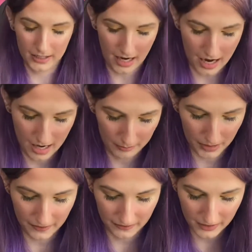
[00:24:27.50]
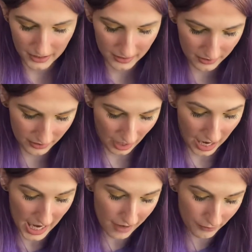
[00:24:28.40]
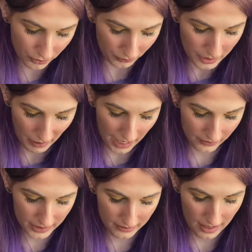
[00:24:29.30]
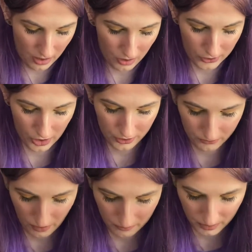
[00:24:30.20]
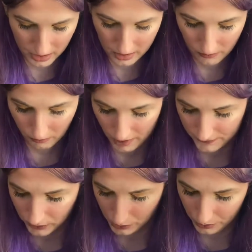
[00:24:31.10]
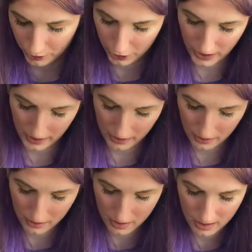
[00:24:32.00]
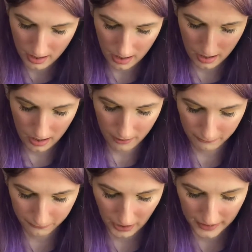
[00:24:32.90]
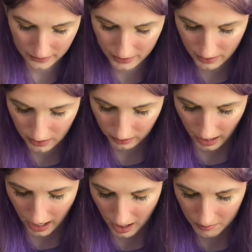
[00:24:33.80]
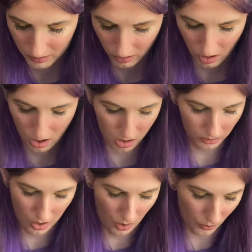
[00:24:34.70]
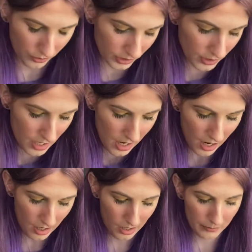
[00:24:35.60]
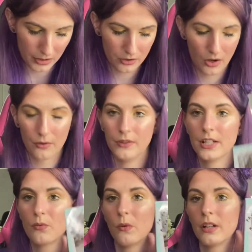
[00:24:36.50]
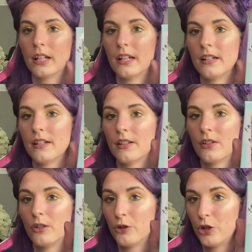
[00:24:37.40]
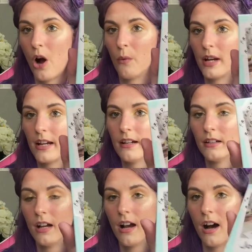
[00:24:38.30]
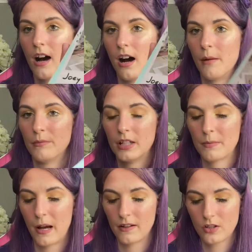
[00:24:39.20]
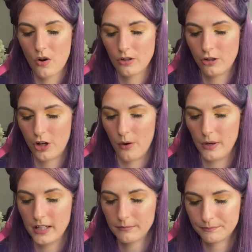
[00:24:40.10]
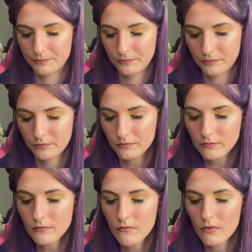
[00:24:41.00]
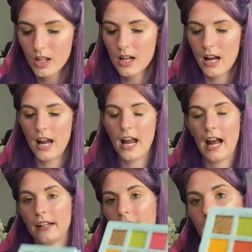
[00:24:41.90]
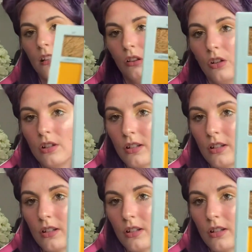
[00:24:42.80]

I have three palettes that are just from the Revolution Friends collab alone. So this one is Joey. This palette's called Joey, and it looks